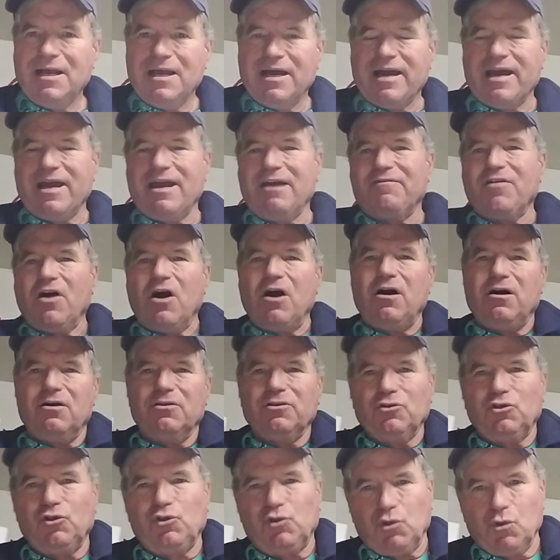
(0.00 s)
I have
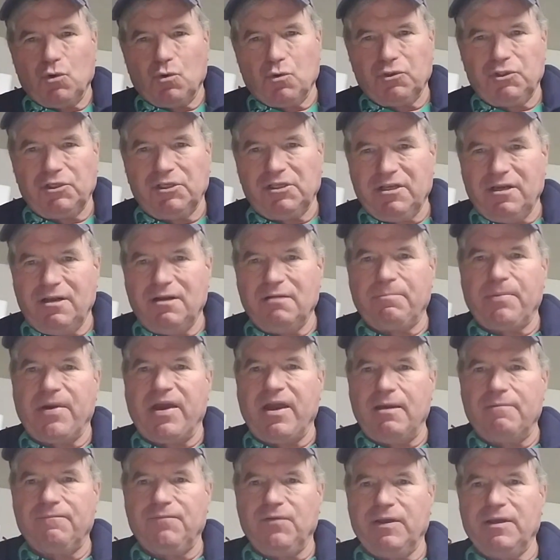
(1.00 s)
all the sources in the
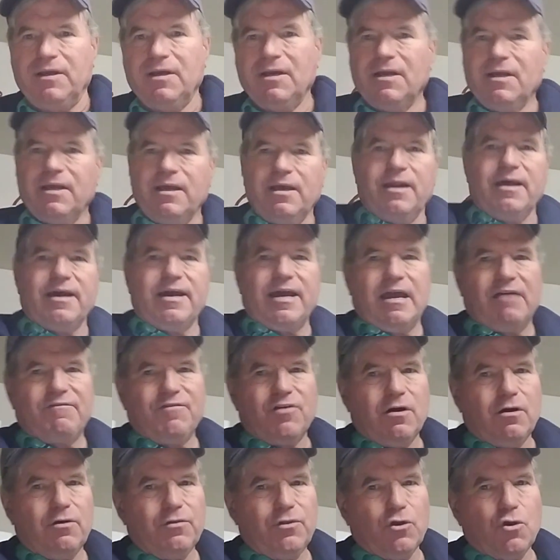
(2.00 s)
pamphlet, and I have
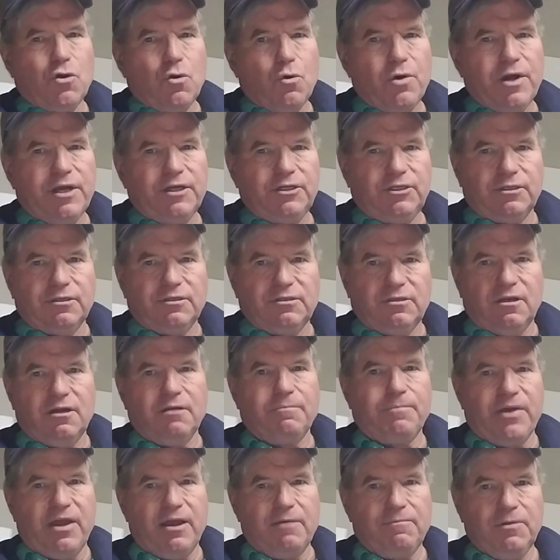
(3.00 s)
all the questions in
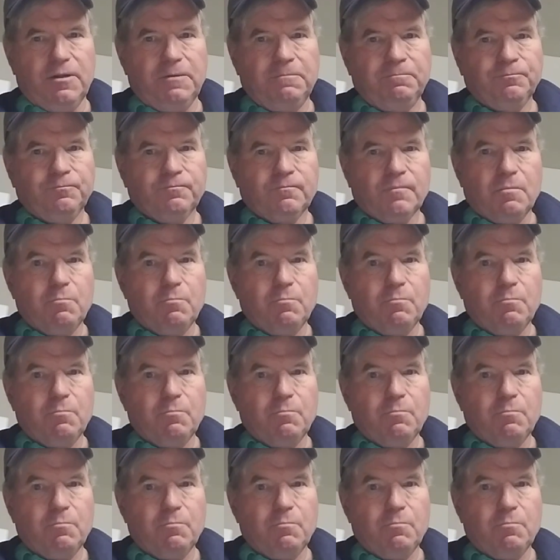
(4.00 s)
the pamphlet.